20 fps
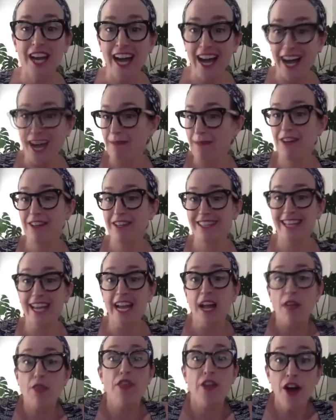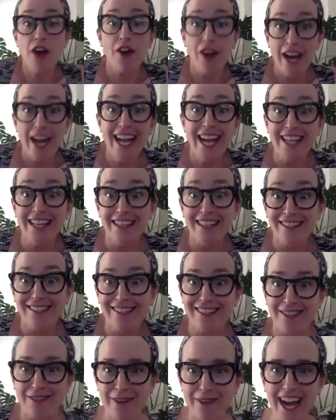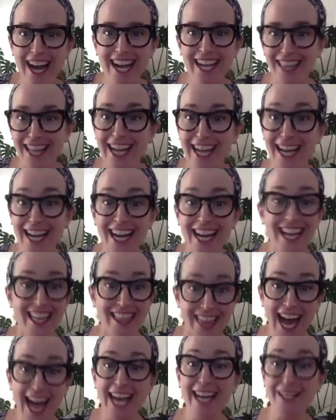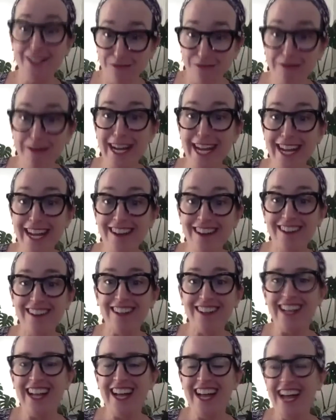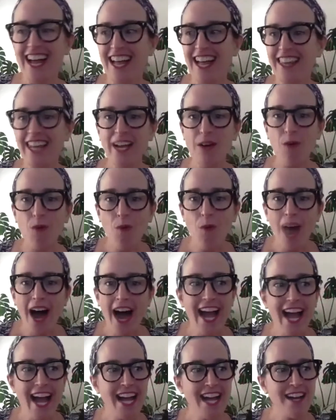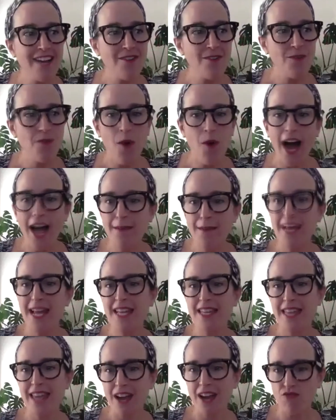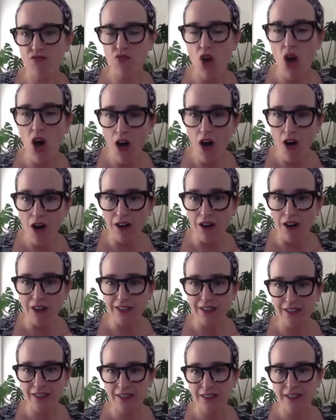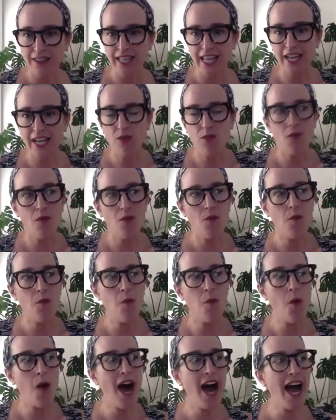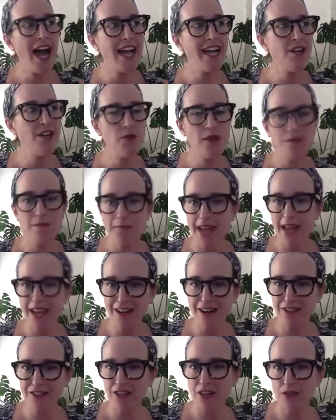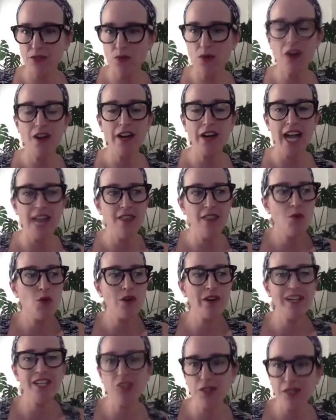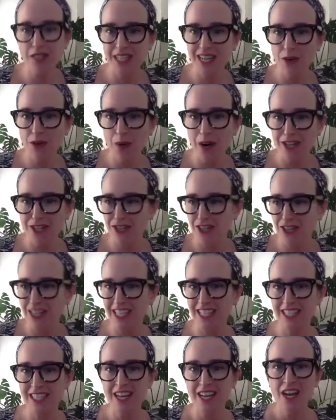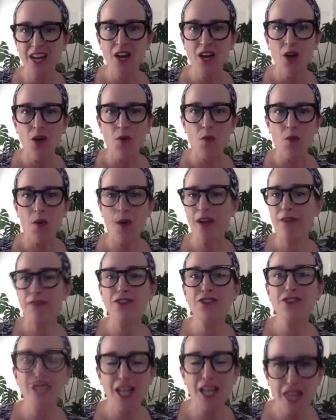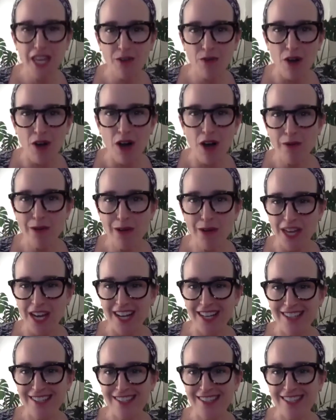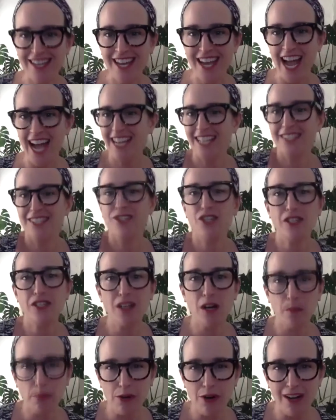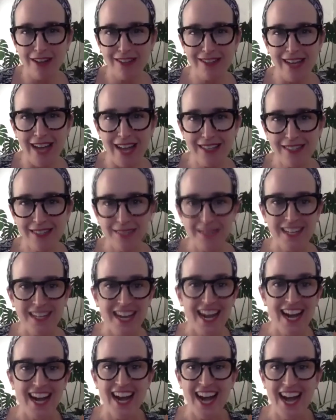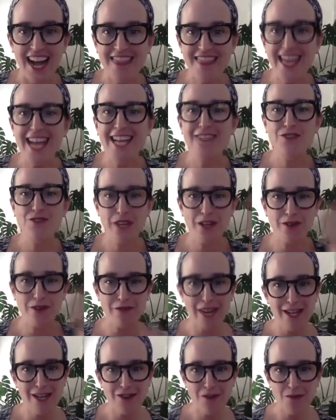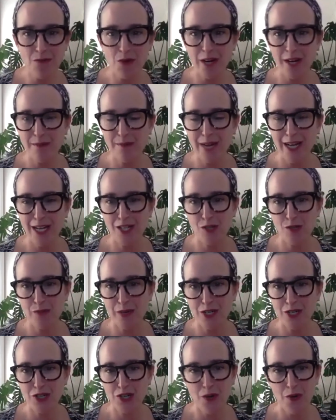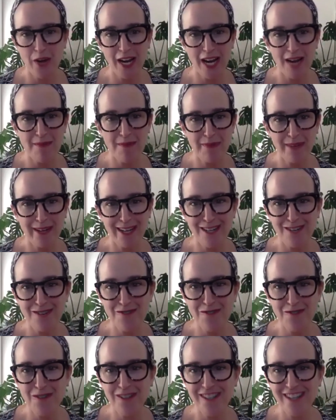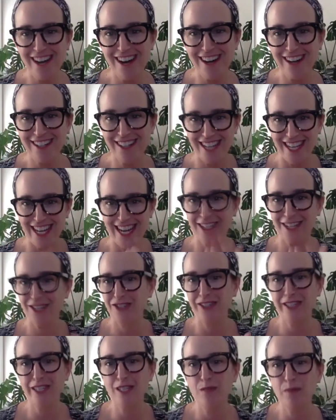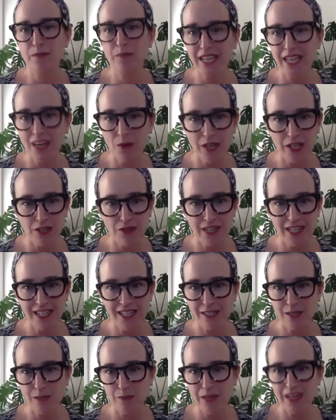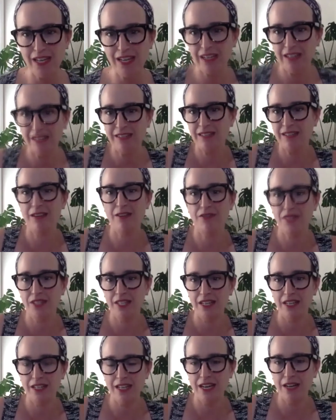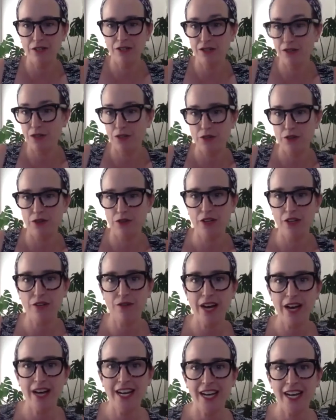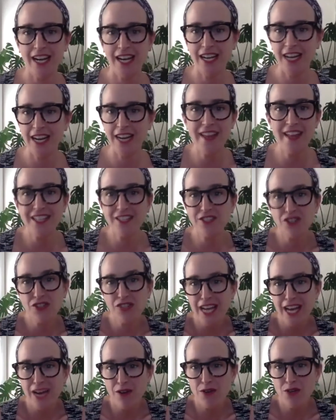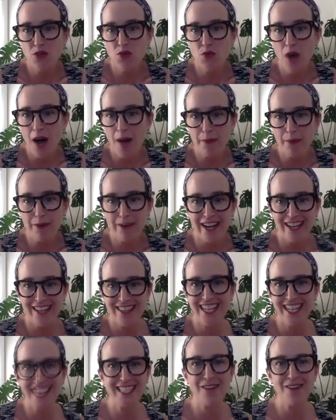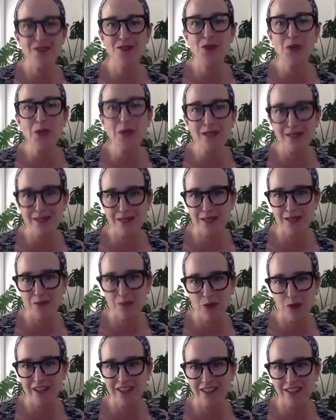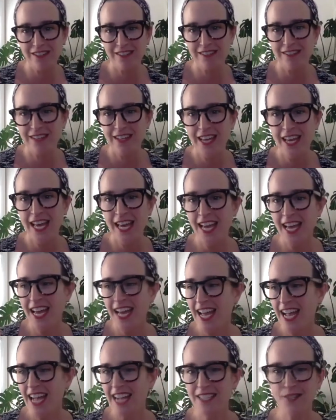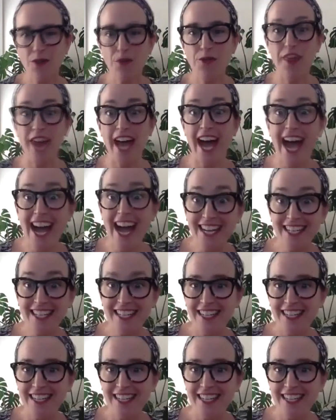I'm here to say there is, right? Like that is real. Like why why make that wrong? Like, why do we make ourselves wrong? And the more interesting question is what if there's nothing wrong with us and it's just our process? And then you can write your morning pages by showing up in Google Docs and actually speaking what you need to speak instead of sitting down to a journal and writing it. And that's just how you operate, that's how your system works. And so that